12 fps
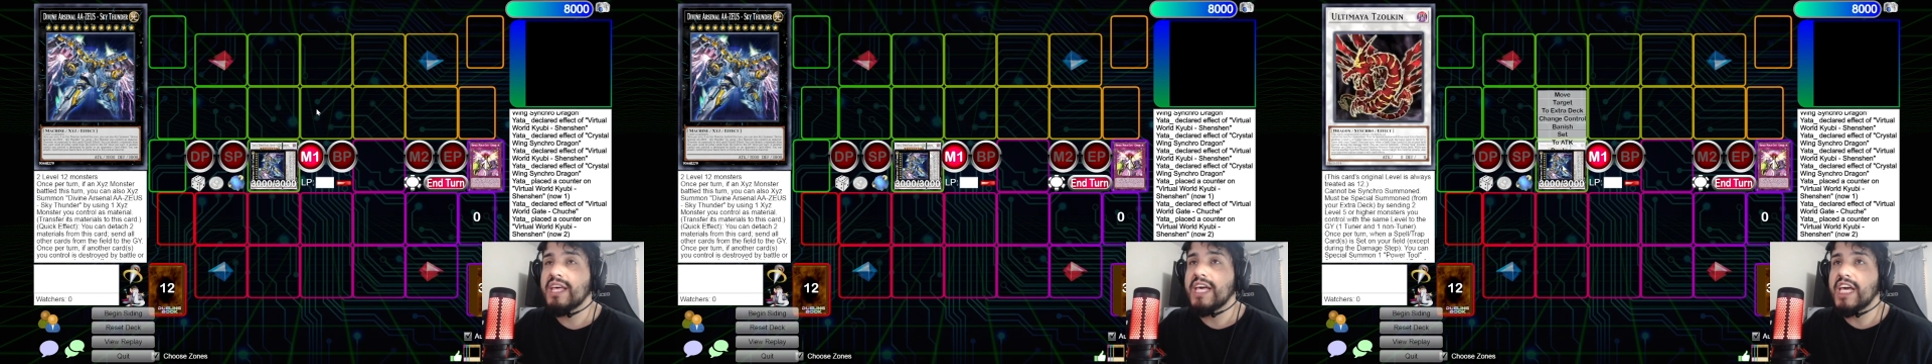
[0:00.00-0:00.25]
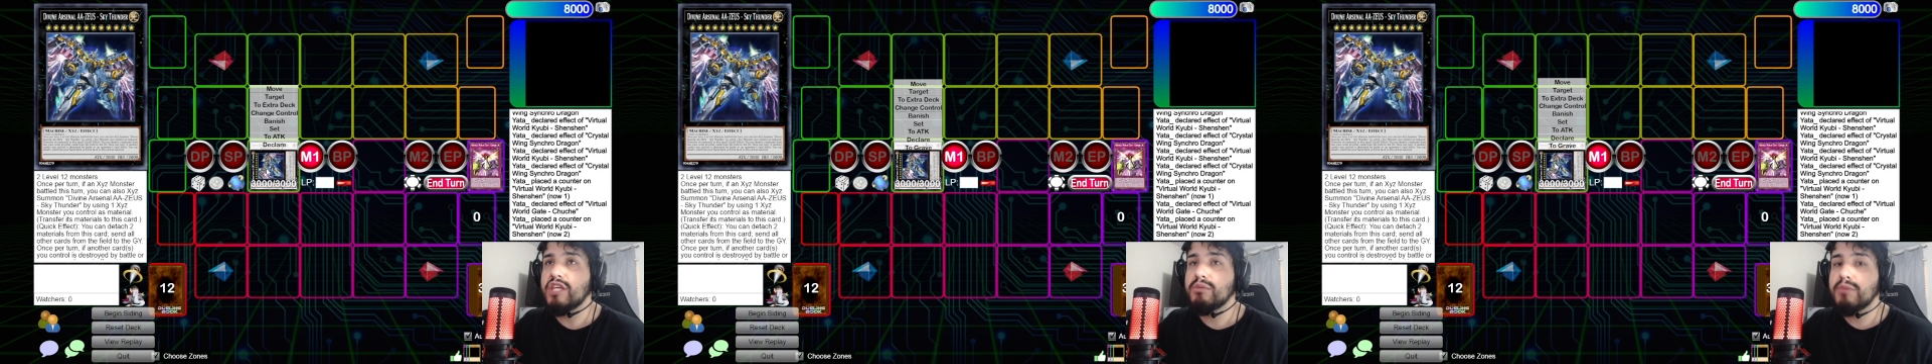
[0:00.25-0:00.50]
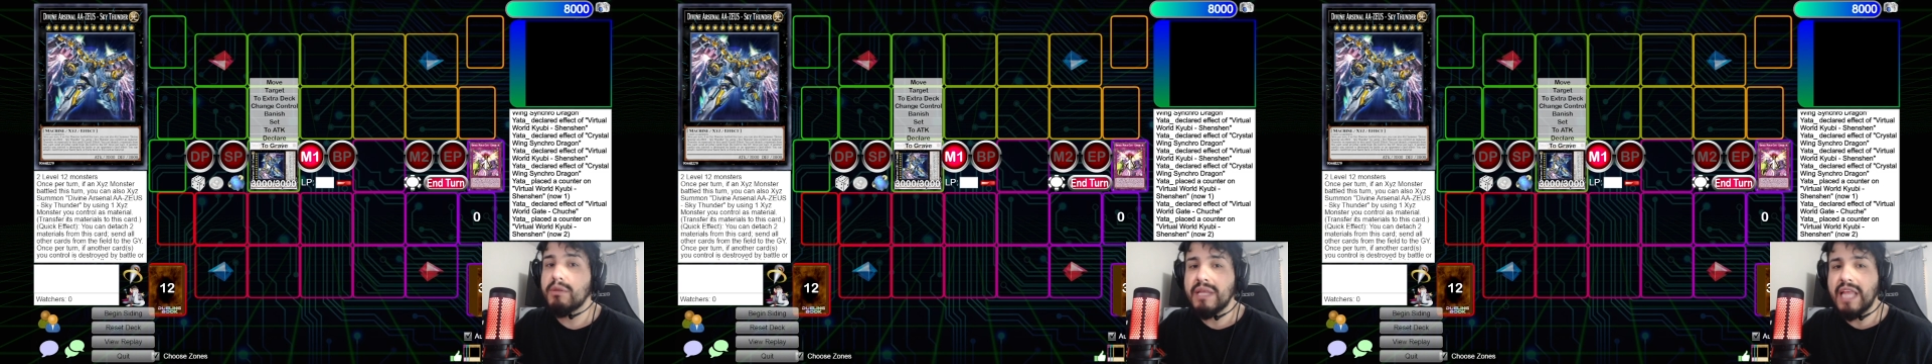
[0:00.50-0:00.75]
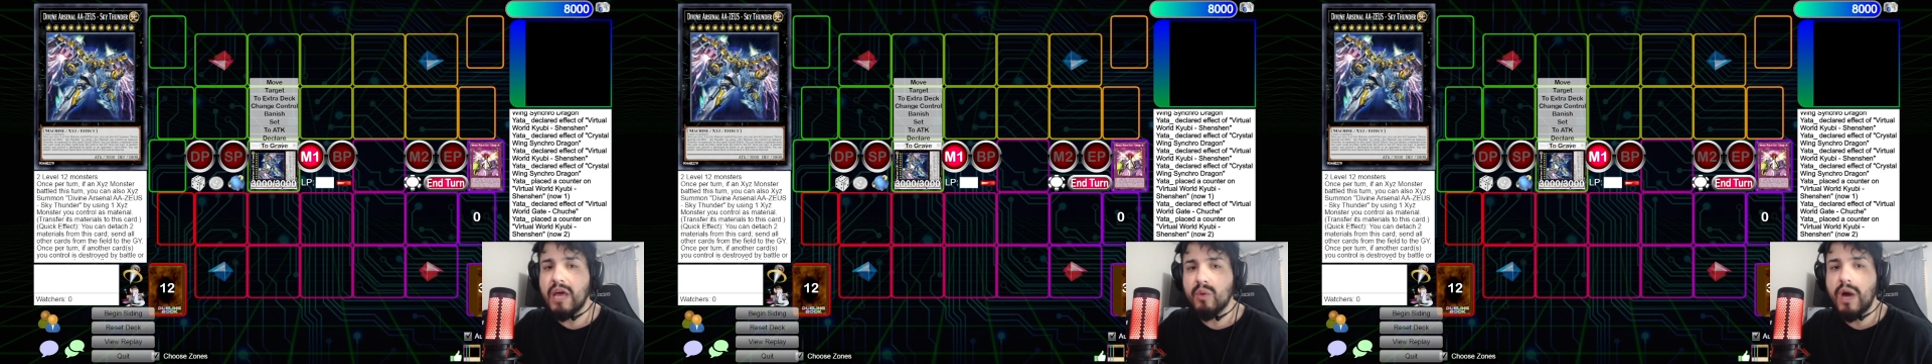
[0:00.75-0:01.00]
and you may be
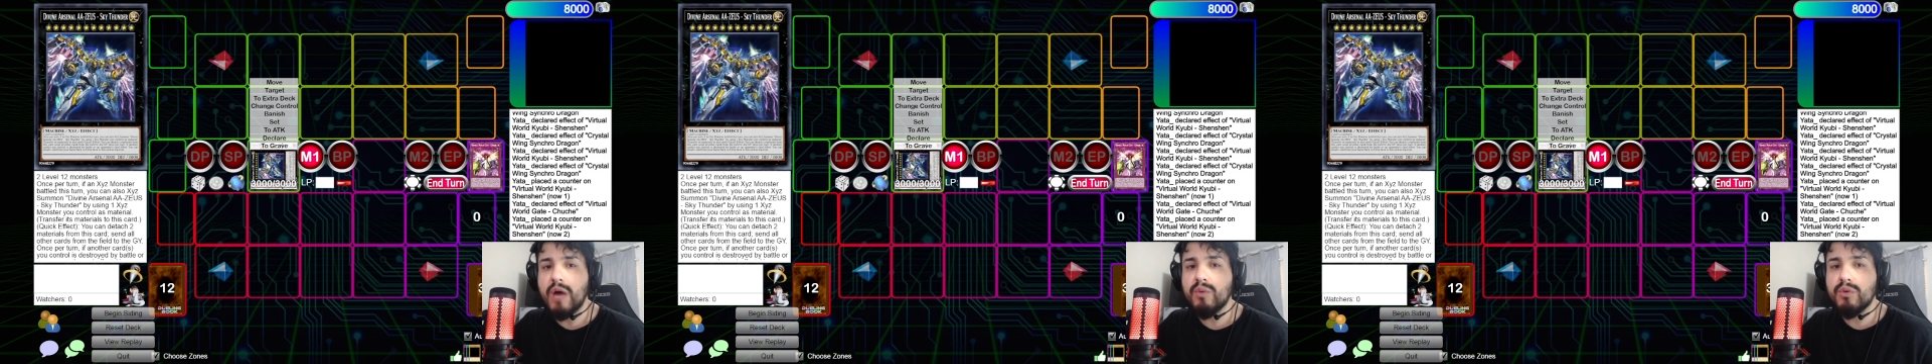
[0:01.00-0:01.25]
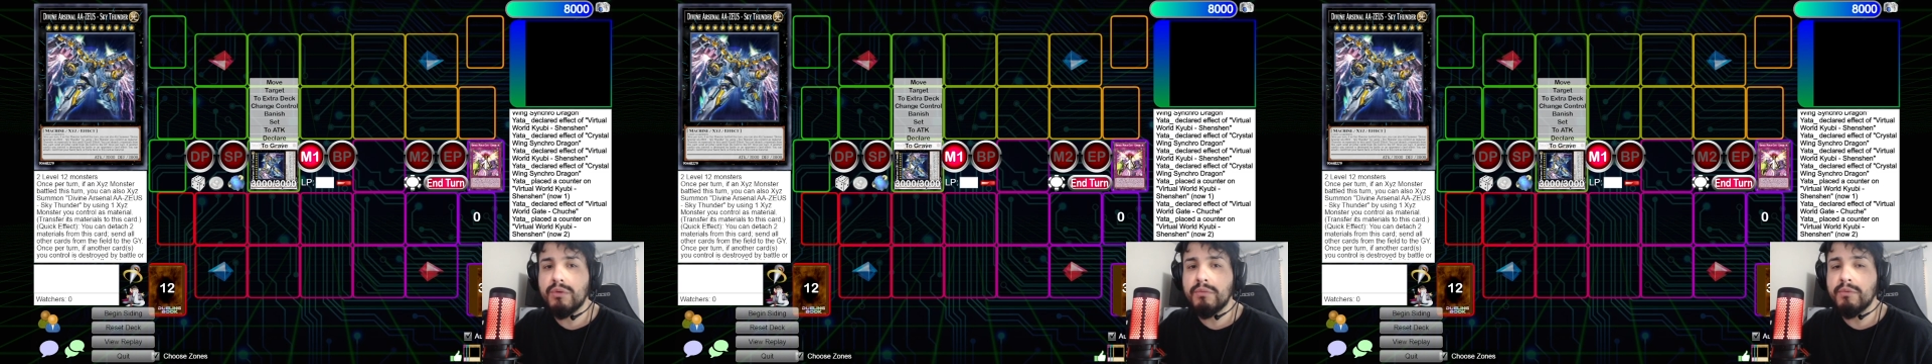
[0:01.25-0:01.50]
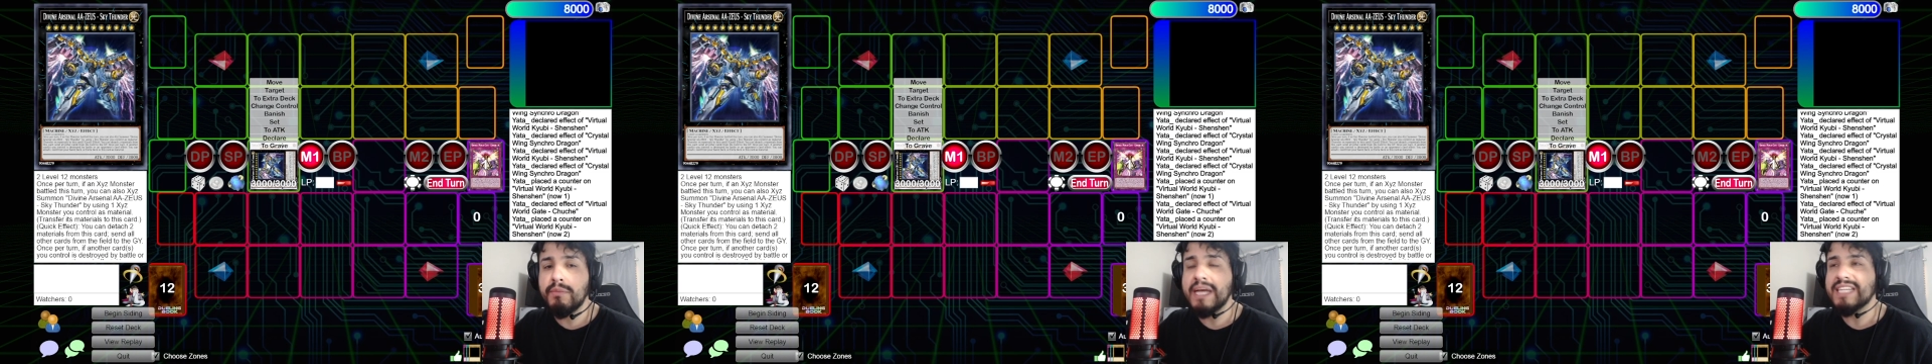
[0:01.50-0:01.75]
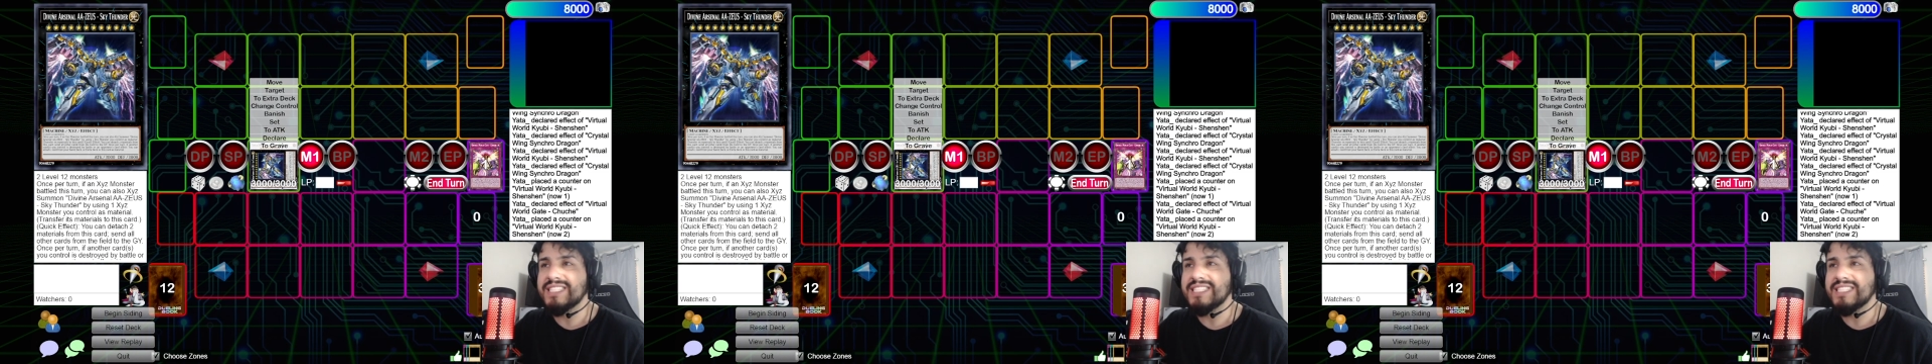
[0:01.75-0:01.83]
like, why would we make